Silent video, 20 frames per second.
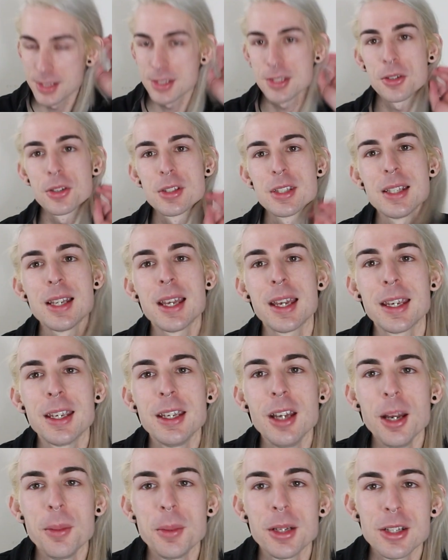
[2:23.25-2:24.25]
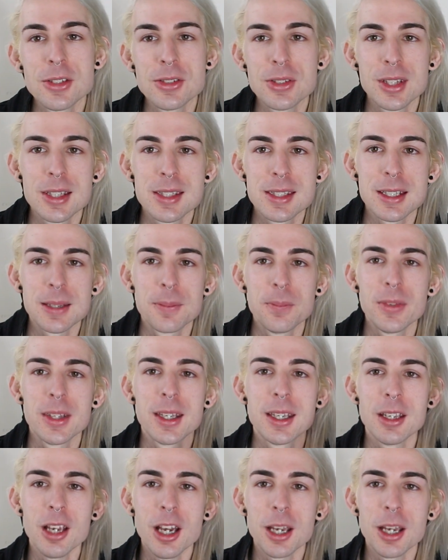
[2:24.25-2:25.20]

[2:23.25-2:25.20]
So today I'm going to do the same thing.